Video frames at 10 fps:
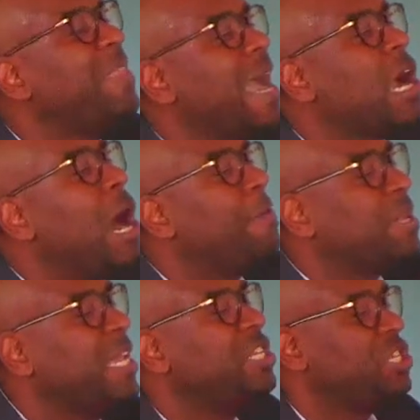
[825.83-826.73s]
that
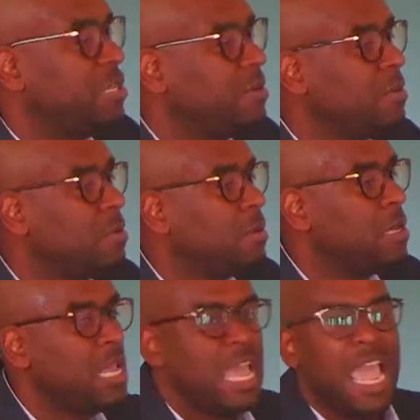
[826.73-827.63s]
compilation.
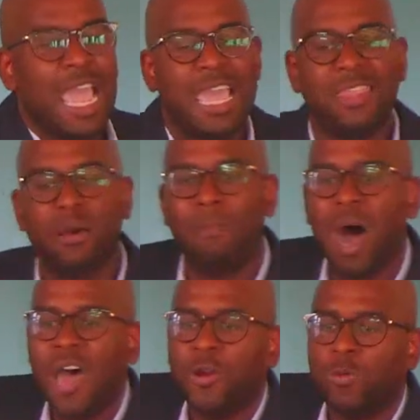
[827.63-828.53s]
In the
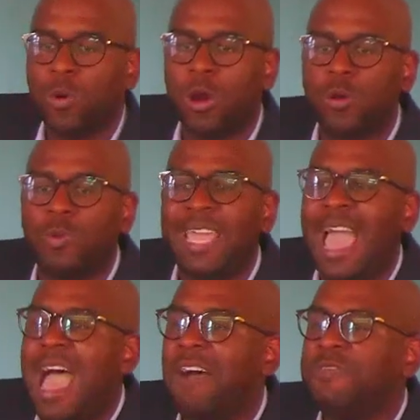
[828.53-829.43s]
modern world, we
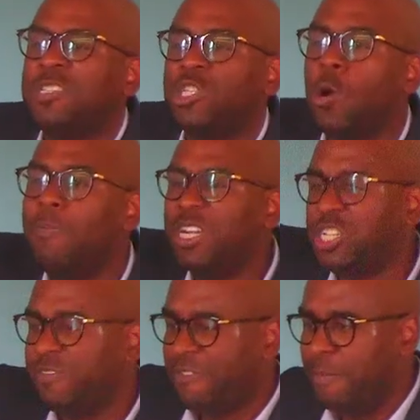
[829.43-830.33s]
have so much
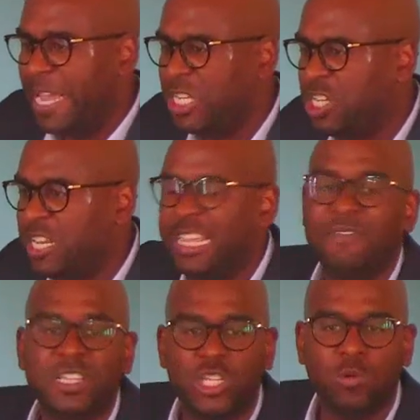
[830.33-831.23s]
information
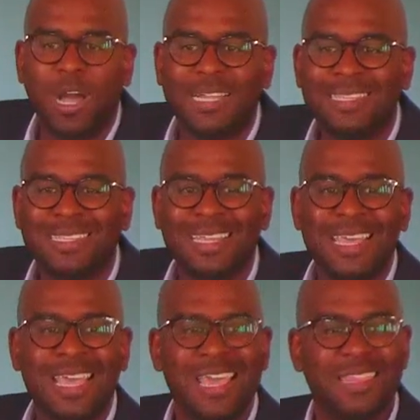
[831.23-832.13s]
given to us
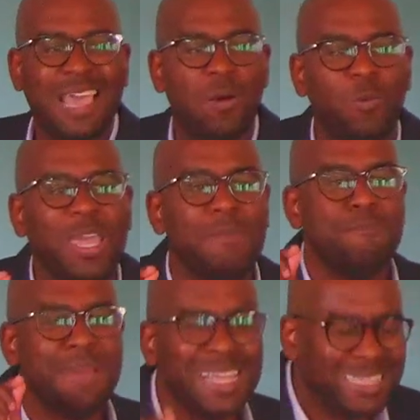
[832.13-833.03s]
that we
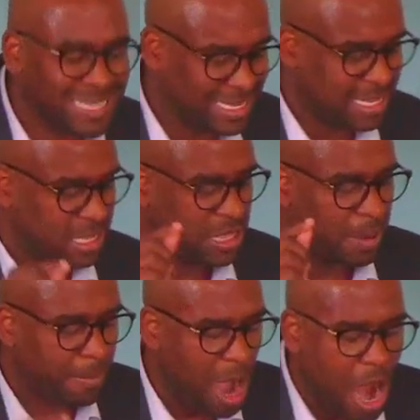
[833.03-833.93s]
miss the
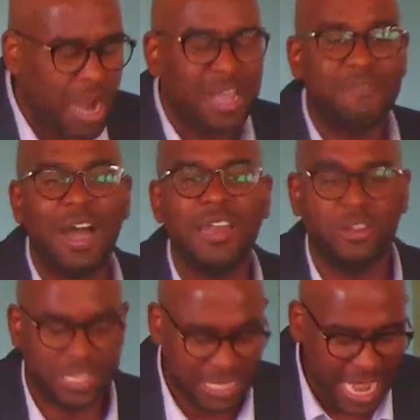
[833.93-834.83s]
mark of
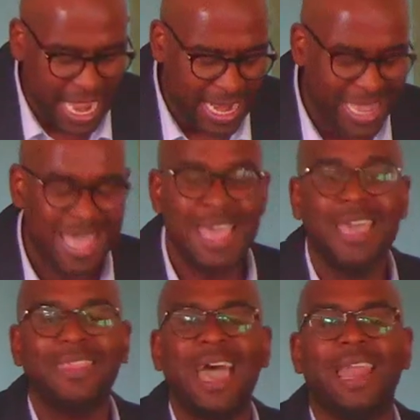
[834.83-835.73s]
understanding
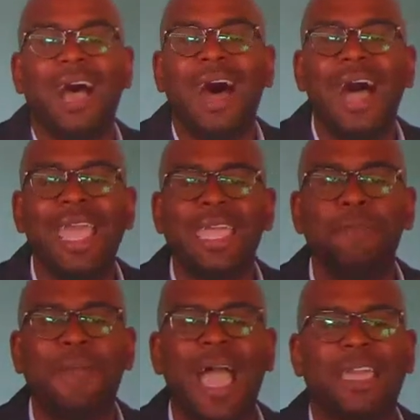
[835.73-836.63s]
that high
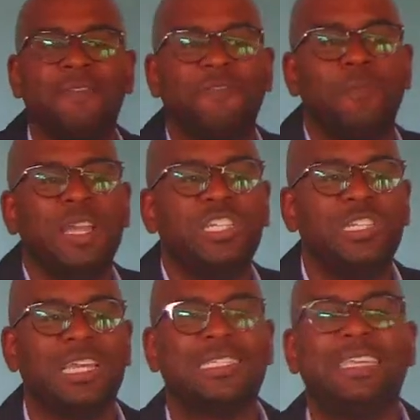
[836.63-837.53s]
impact information
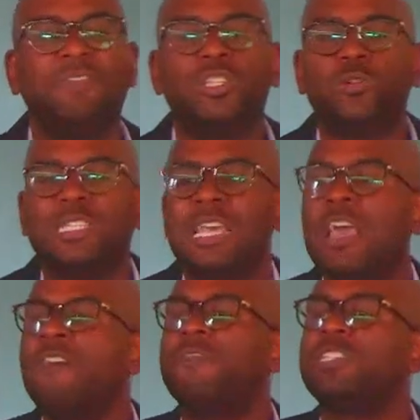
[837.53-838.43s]
that's given to us
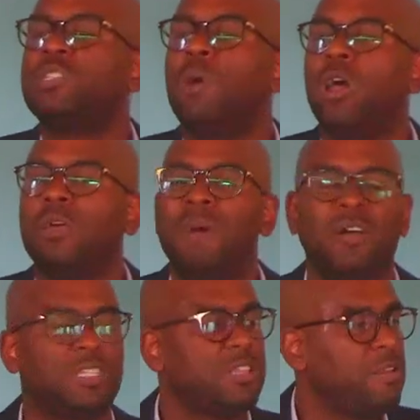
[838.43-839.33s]
for small
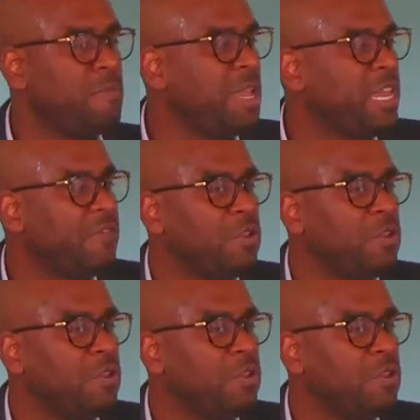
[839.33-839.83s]
amounts. Many of you